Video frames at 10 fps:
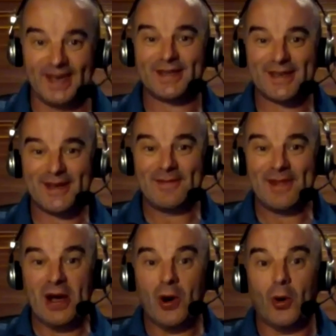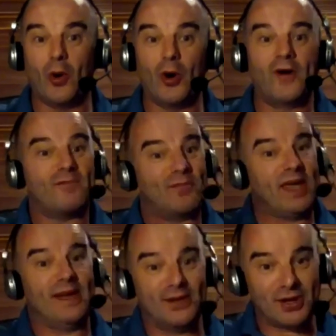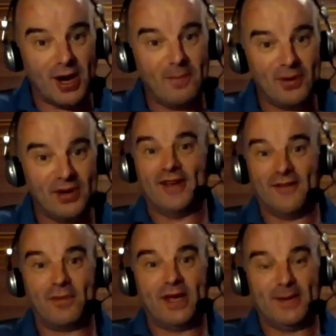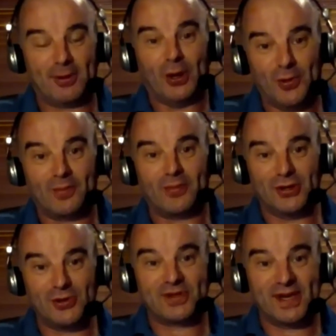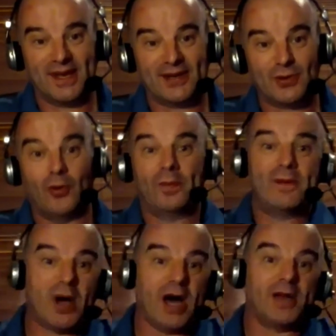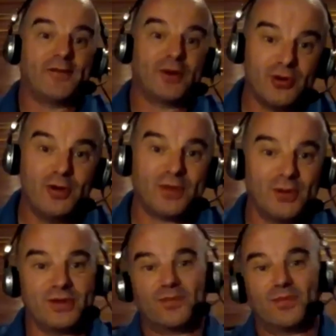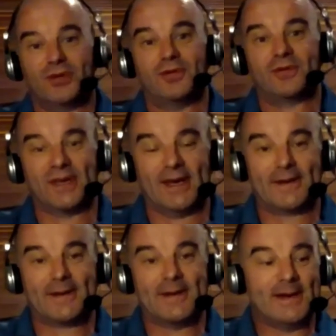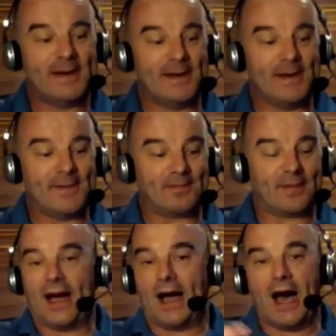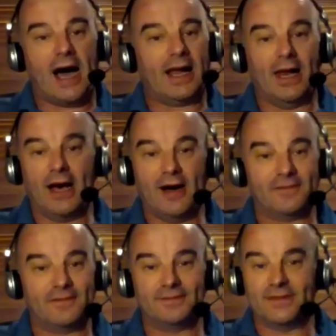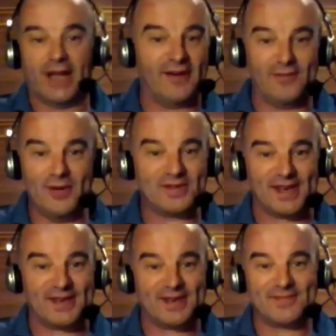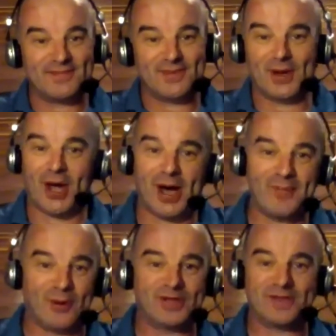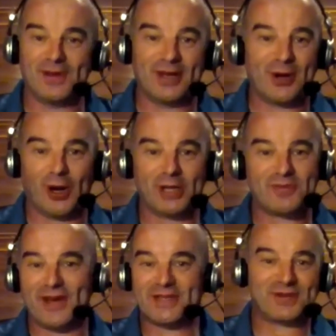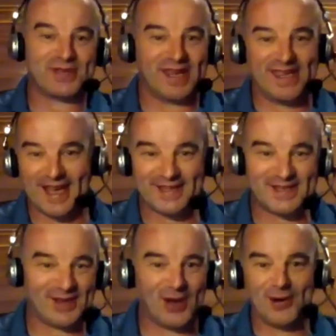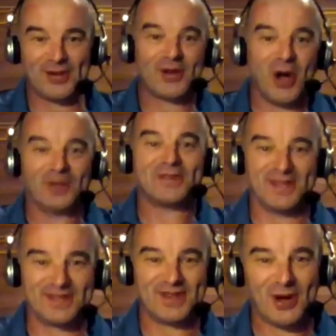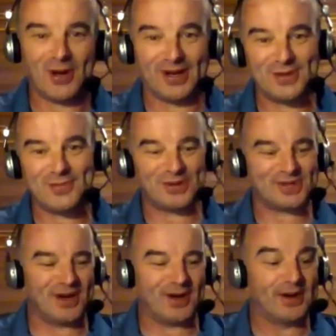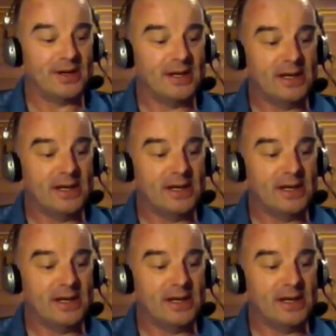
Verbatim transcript: it or have been in the company of people who were producing it, or be part of a group that was producing it. I love live music. One of the high points of being a college professor is I get to go to the concerts the college puts on.